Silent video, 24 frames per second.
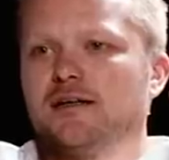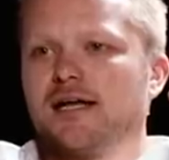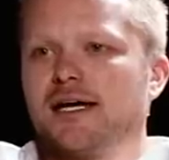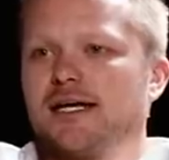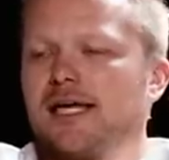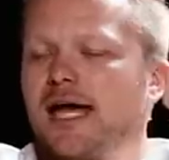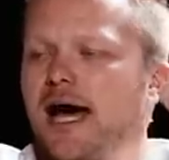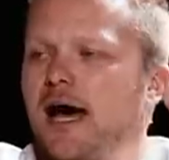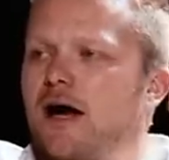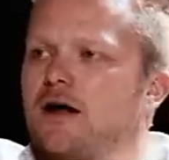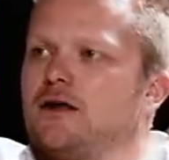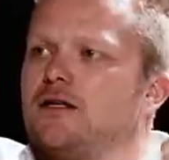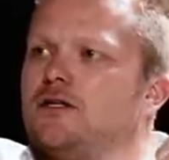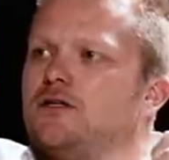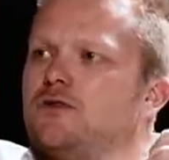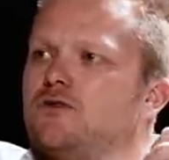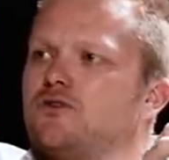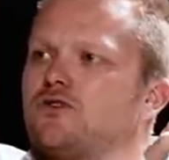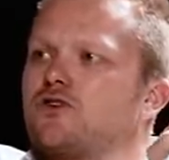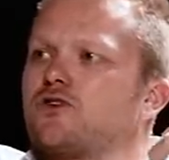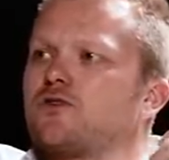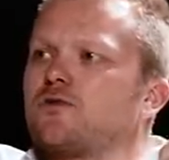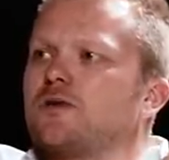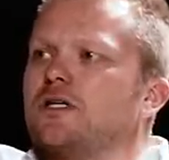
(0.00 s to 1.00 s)
like, how do
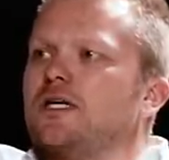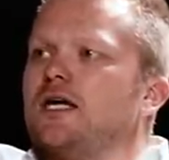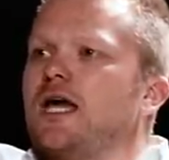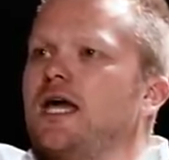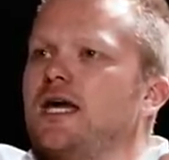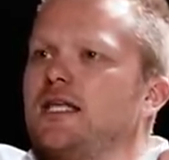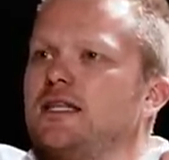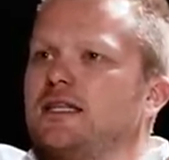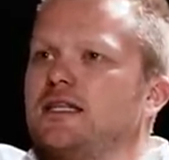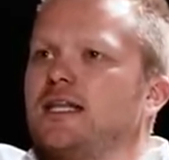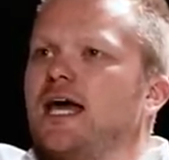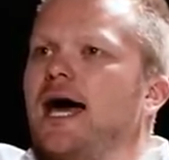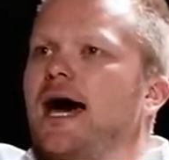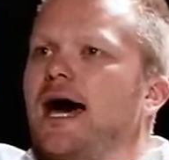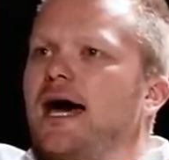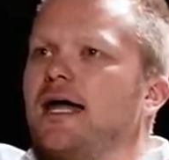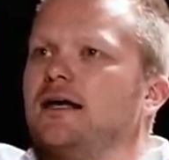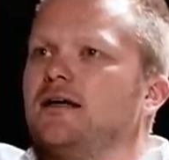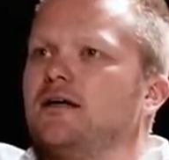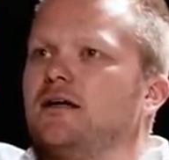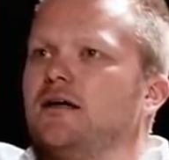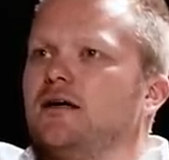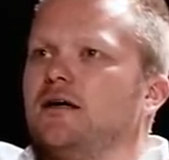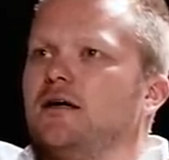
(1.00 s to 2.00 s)
you create
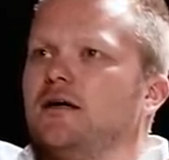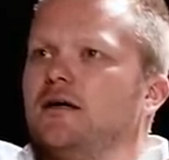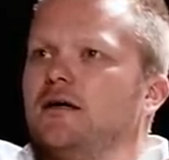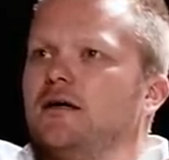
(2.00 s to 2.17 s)
that?